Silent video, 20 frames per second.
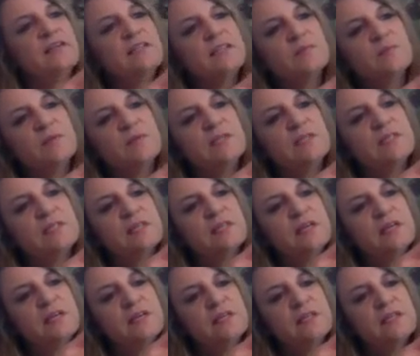this was
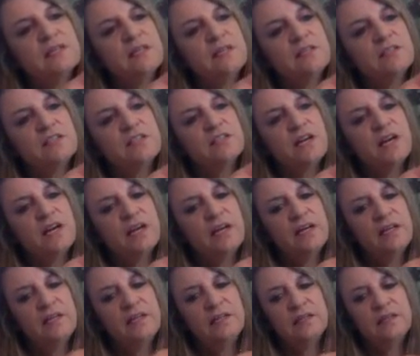
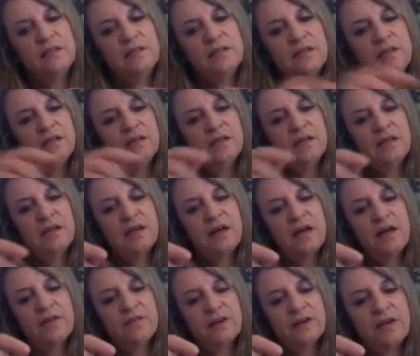sunshine
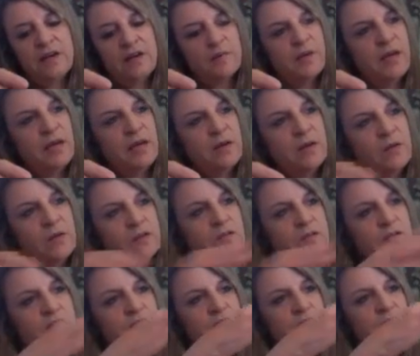of a cupcake
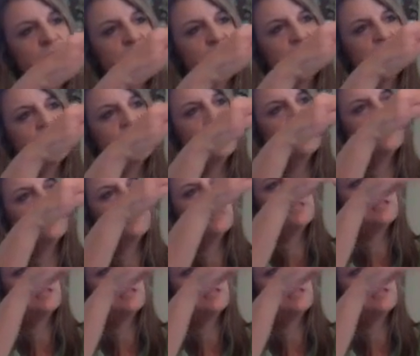holder, just cutting out the